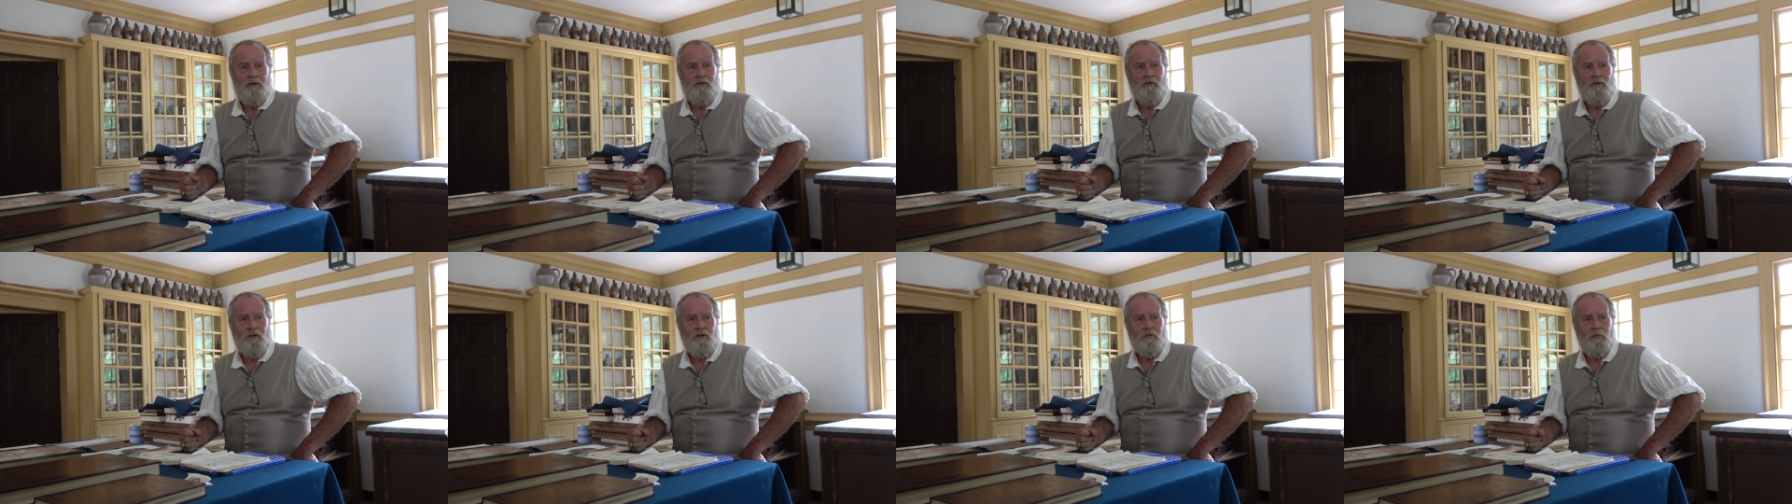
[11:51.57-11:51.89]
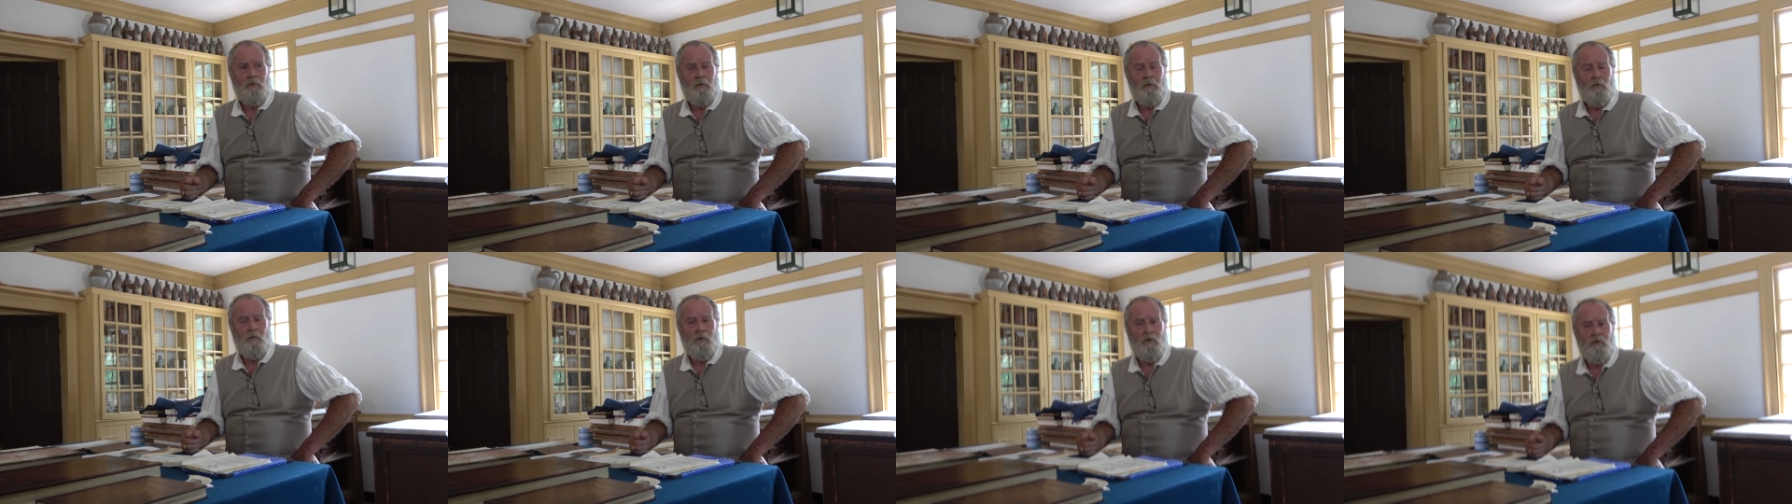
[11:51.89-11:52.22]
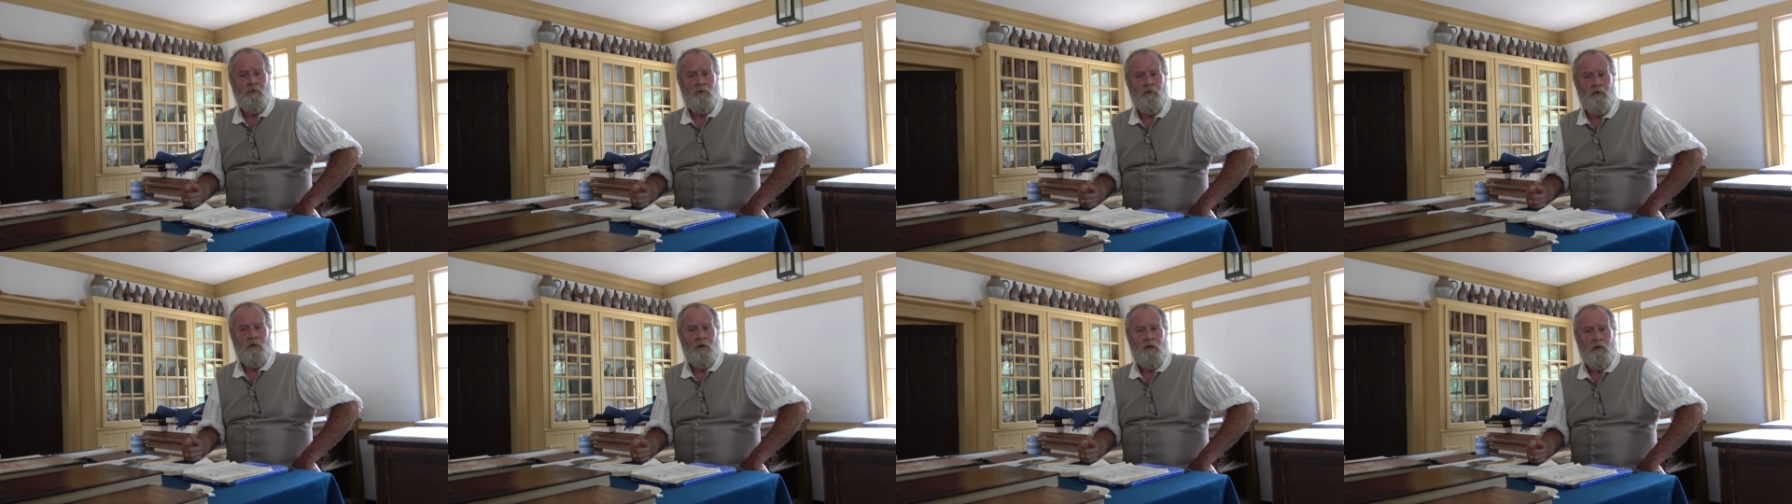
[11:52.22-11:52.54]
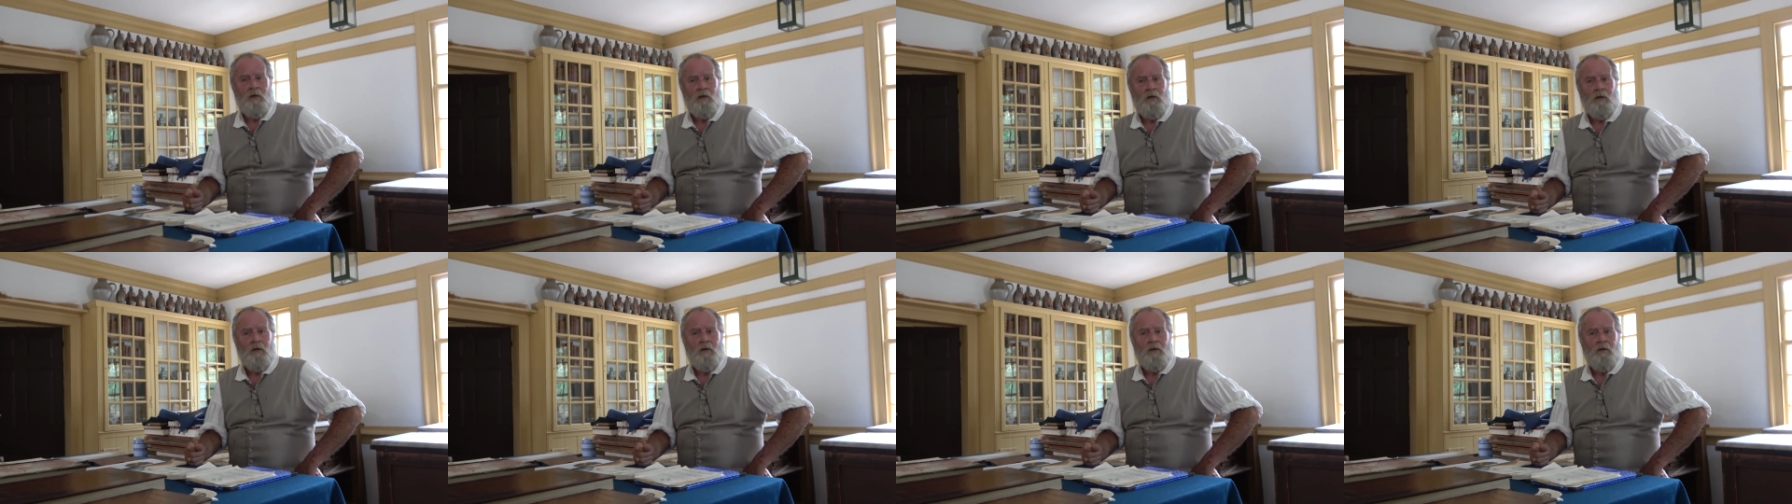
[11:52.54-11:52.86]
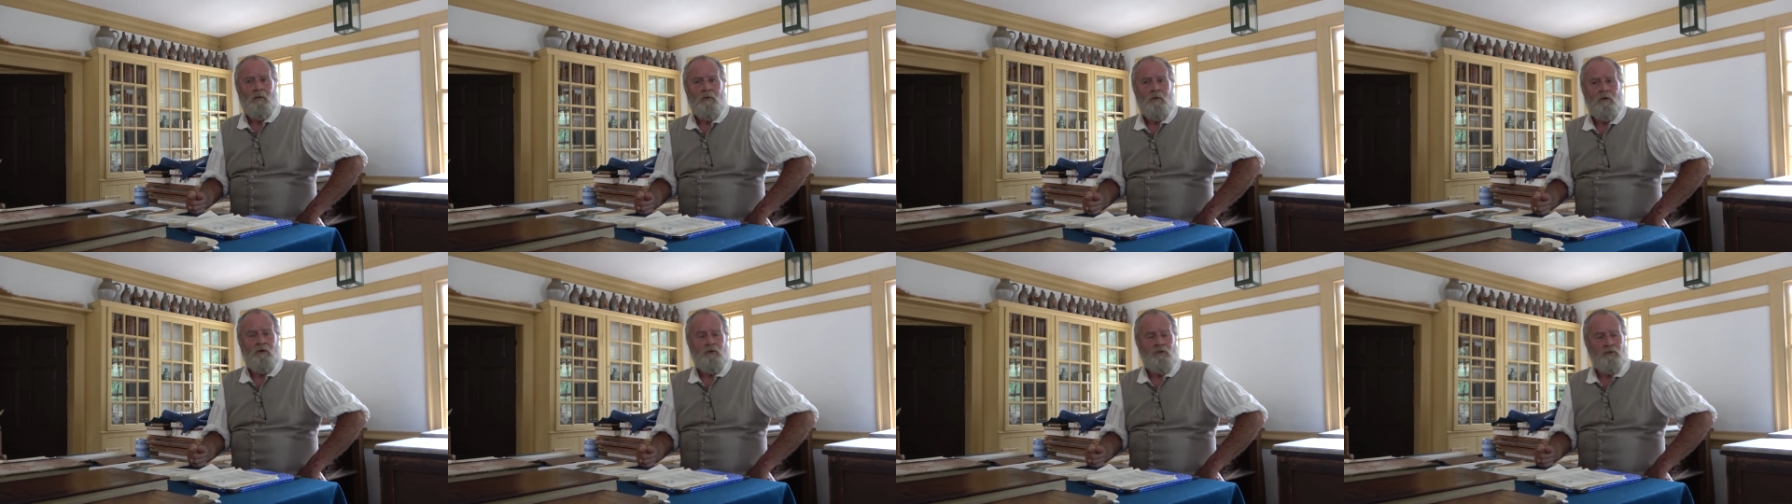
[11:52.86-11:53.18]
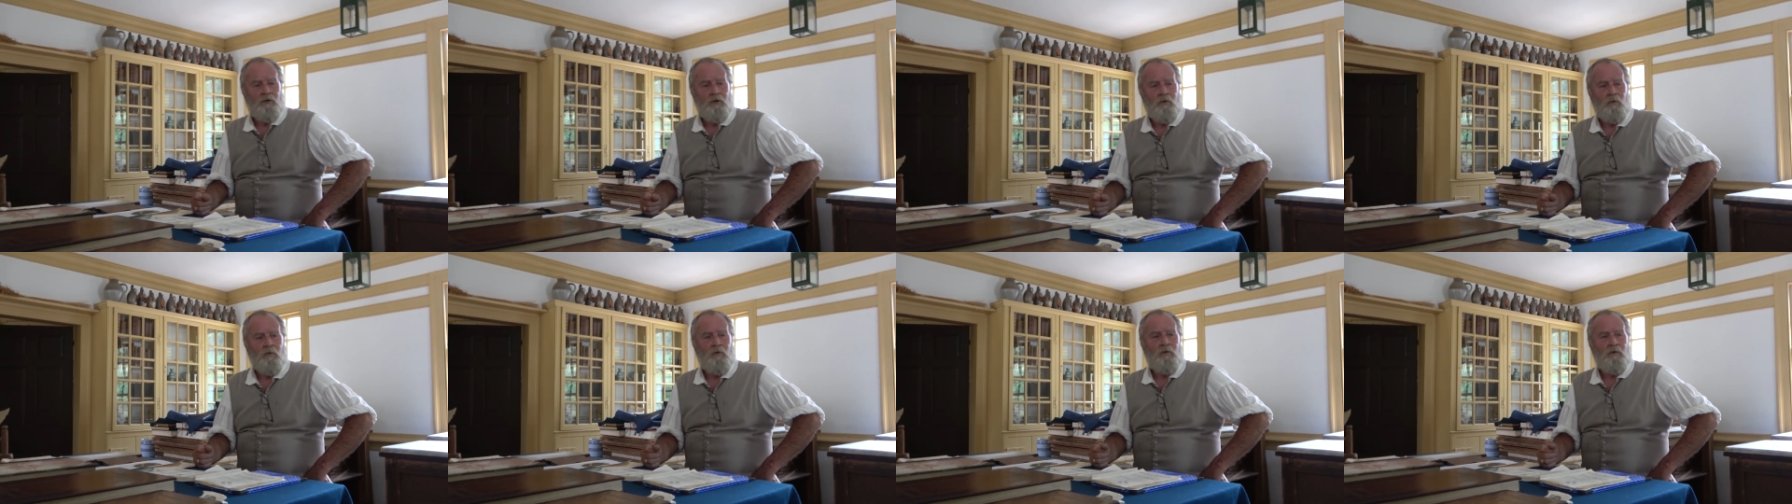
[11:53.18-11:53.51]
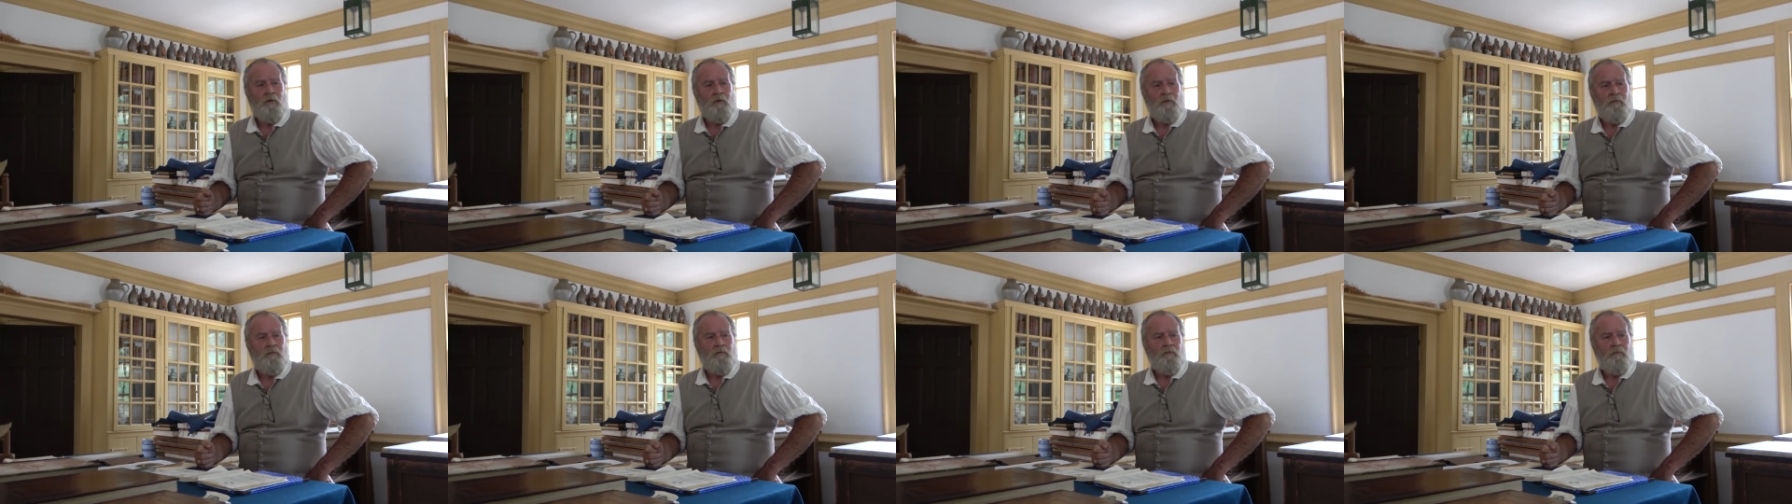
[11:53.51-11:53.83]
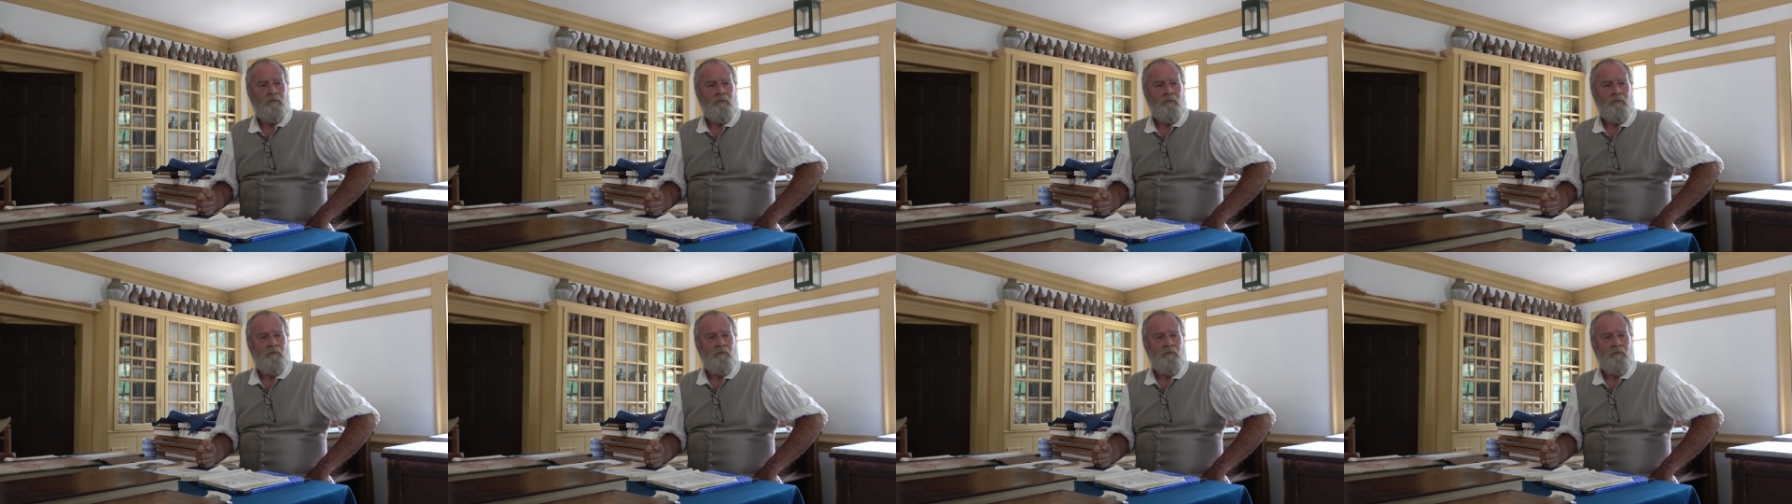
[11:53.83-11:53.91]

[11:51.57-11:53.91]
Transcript: assessment was, we're going to stick with it.